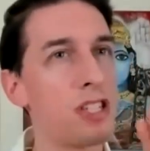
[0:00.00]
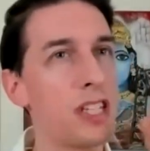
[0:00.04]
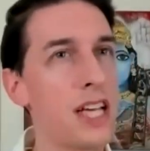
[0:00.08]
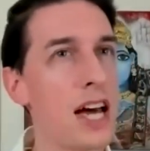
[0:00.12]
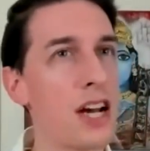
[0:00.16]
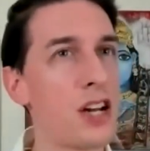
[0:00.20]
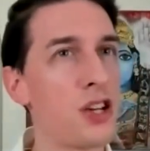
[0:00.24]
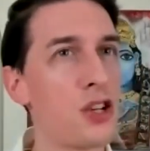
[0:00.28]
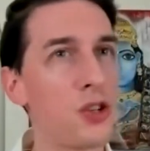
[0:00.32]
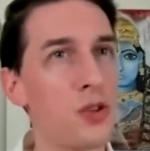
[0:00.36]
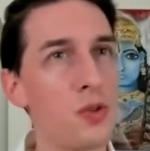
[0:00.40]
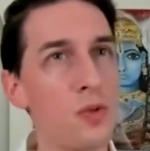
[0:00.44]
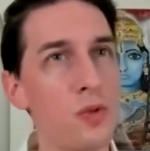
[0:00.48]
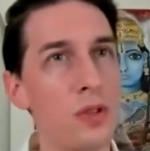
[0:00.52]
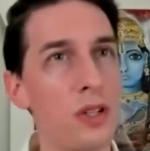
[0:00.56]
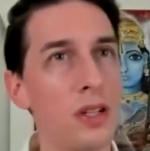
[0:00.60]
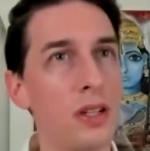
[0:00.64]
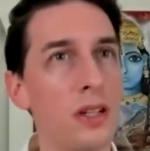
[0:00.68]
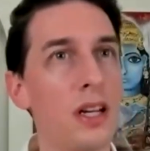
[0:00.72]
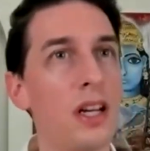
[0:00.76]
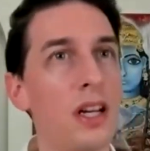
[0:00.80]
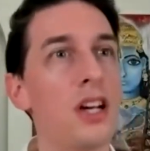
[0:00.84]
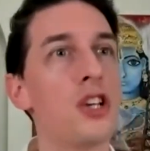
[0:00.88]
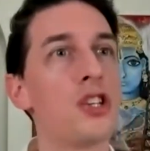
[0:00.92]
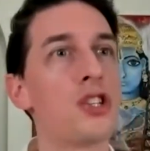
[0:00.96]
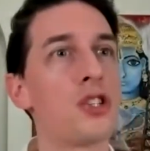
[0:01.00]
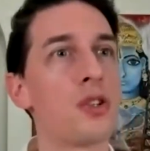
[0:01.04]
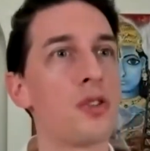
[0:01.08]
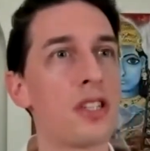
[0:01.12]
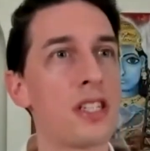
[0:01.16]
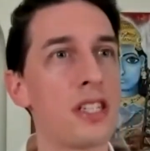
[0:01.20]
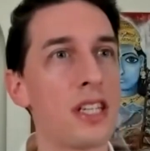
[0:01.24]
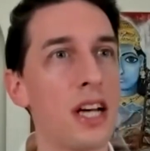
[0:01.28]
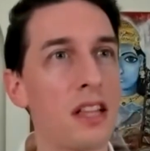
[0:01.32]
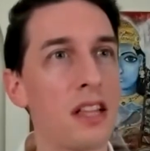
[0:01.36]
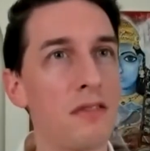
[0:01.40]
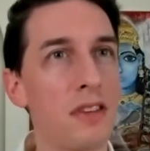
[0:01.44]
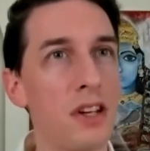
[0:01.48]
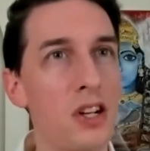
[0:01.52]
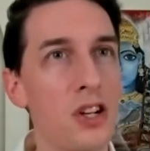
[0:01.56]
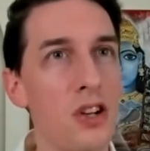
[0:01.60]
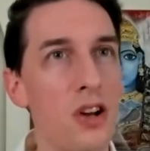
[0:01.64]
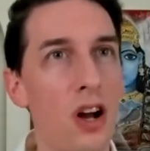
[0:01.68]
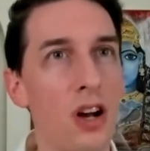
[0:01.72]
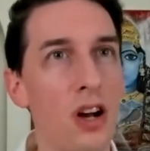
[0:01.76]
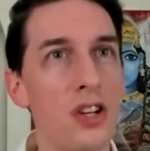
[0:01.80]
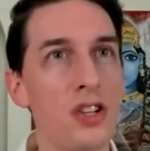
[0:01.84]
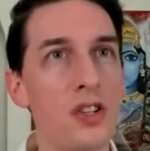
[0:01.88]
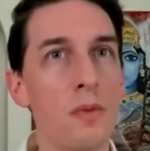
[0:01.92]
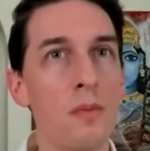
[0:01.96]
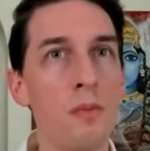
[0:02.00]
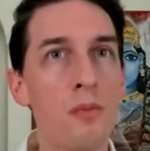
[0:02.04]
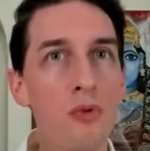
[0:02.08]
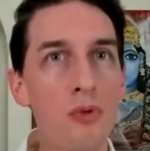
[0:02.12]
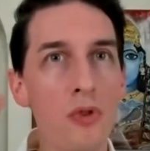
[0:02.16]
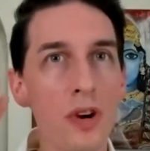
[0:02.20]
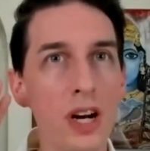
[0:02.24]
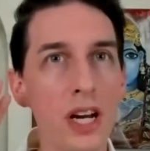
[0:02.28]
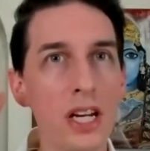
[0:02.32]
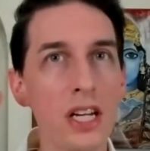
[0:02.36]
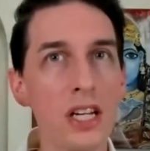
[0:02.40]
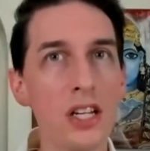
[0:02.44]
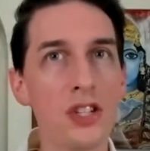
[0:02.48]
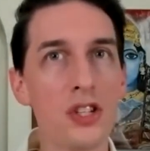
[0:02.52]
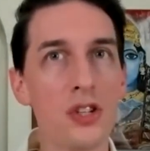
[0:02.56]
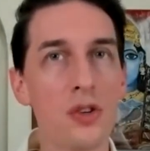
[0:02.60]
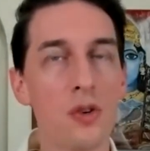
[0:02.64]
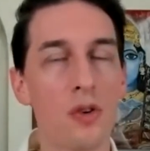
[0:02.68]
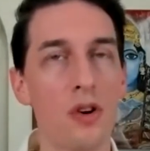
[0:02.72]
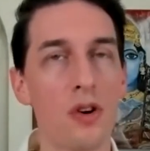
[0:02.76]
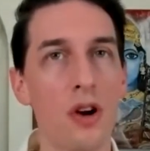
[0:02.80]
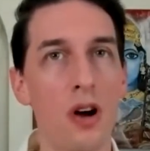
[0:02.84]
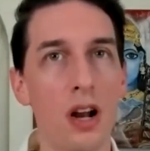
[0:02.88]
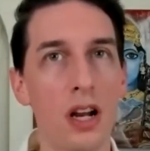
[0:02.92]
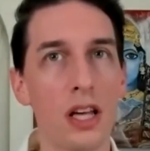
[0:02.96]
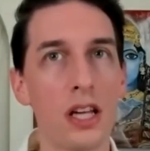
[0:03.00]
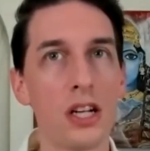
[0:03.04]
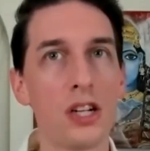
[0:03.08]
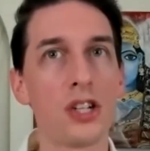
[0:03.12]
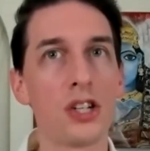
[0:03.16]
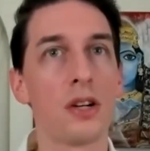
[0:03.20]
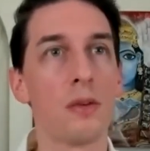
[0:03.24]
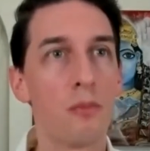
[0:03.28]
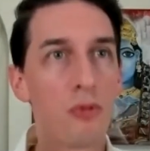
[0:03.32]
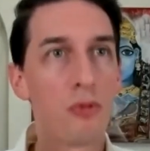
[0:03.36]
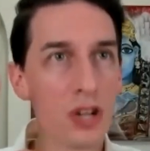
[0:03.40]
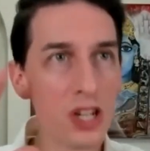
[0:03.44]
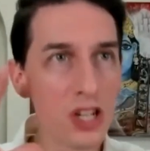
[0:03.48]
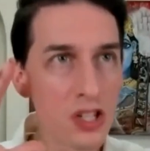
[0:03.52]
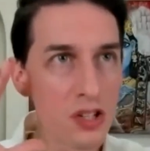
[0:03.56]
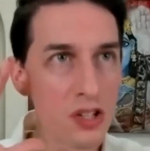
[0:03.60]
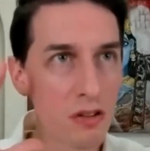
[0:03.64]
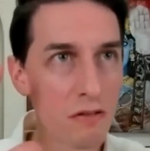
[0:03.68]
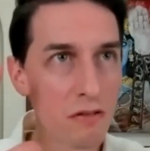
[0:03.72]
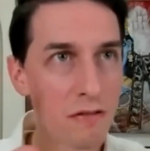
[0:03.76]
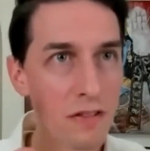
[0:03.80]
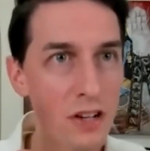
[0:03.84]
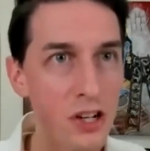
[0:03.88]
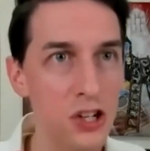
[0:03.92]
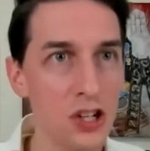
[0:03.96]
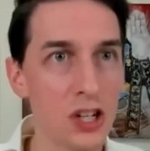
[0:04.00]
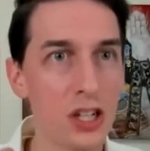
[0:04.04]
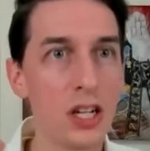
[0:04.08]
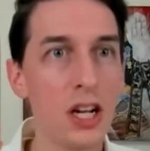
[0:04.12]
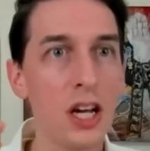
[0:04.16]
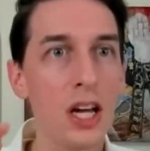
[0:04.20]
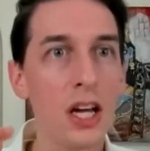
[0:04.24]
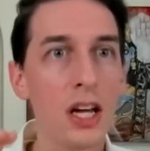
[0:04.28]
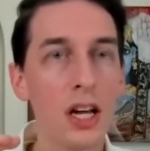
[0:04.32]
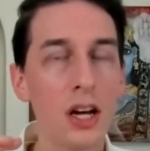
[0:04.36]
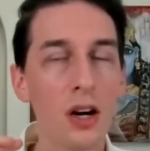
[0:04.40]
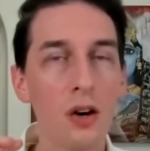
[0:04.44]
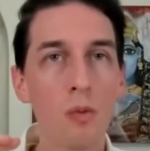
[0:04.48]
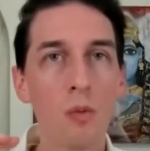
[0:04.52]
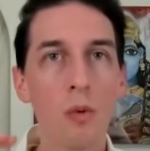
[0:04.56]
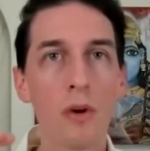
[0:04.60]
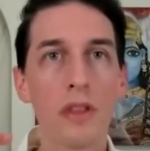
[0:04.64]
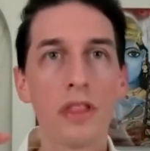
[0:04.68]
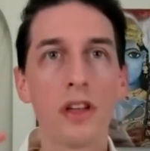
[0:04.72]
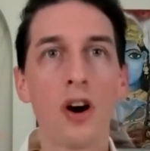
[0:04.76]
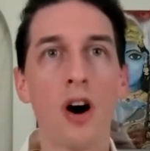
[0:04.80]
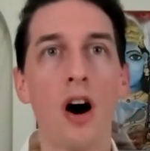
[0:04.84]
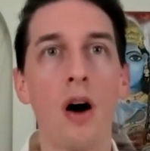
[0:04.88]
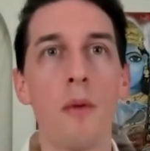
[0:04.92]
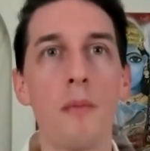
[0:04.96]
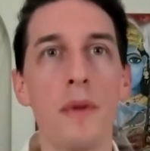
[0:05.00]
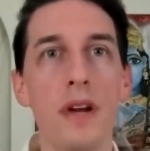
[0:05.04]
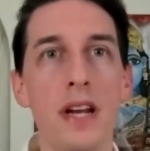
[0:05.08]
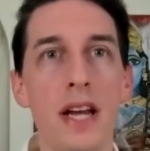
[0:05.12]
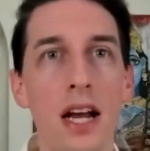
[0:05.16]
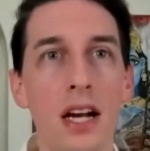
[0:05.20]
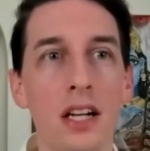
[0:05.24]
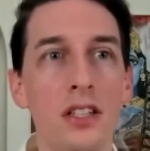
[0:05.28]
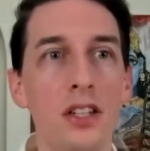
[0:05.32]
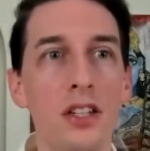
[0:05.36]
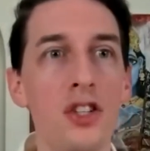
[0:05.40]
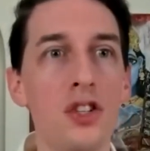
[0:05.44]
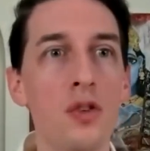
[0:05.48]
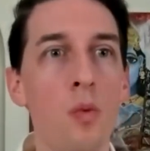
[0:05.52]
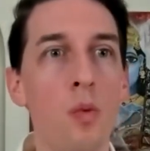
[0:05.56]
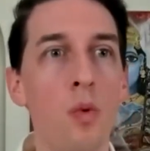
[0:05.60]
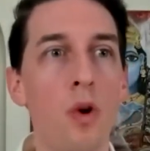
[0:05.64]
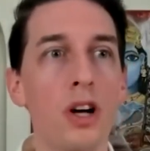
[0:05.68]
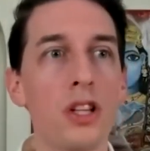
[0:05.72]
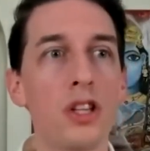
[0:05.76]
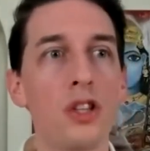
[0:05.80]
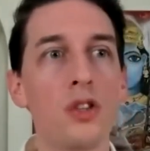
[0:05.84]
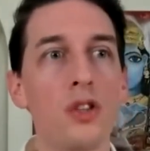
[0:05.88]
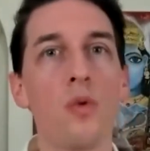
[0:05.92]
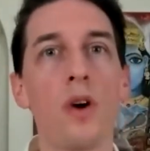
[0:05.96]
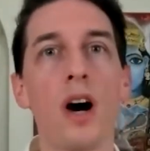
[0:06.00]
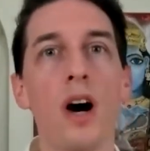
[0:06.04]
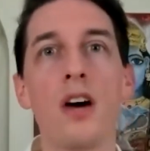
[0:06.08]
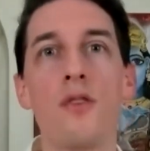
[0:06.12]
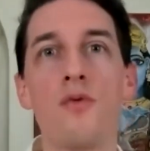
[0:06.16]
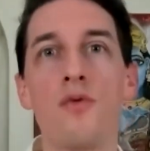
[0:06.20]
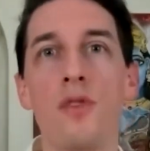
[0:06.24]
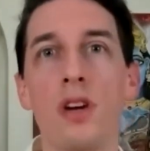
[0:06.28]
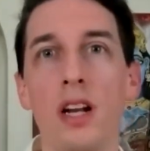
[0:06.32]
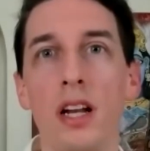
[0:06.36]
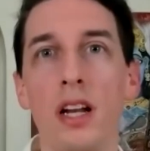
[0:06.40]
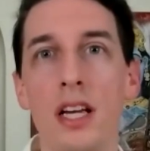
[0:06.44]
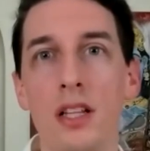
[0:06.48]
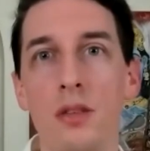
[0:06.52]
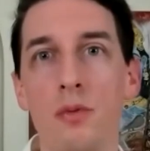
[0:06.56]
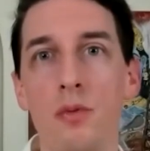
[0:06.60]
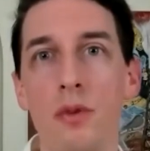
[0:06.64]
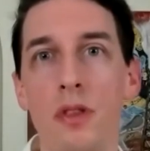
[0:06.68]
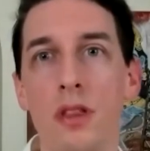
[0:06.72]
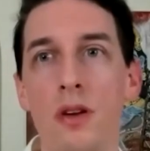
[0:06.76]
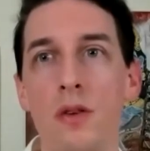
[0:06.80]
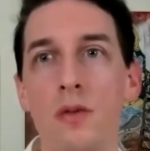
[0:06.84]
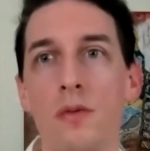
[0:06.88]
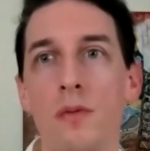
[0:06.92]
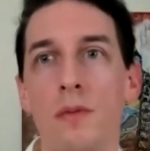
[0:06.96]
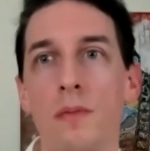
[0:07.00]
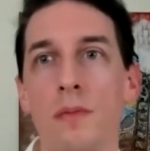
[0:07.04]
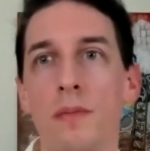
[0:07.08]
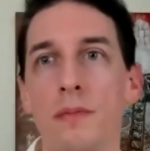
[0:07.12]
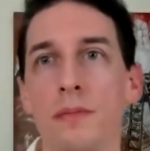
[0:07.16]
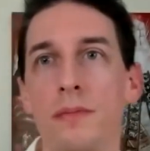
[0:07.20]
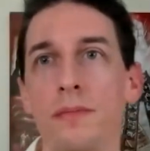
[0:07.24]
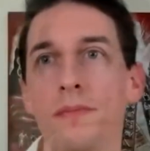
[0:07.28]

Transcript: attitude. So sattvic knowledge brings your vision with commonalities. What do I relate with you?